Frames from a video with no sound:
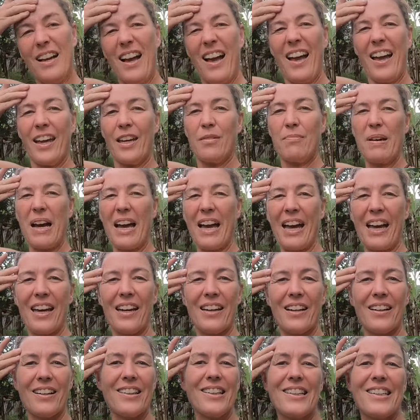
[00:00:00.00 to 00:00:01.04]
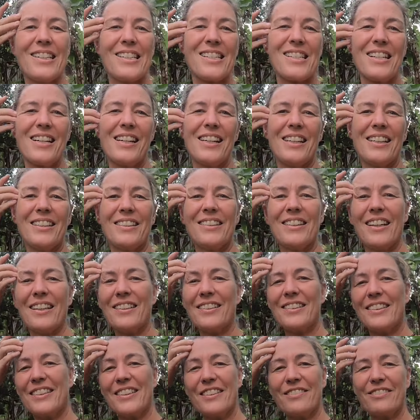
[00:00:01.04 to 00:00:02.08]
had my head harness on. I
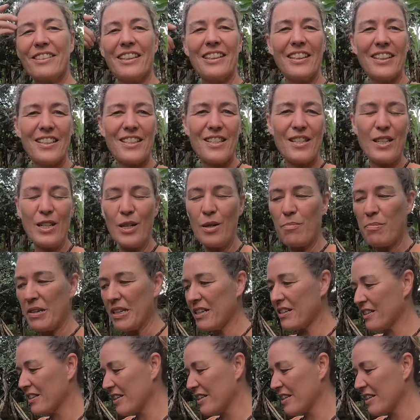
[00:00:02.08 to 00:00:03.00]
don't know if I look stupid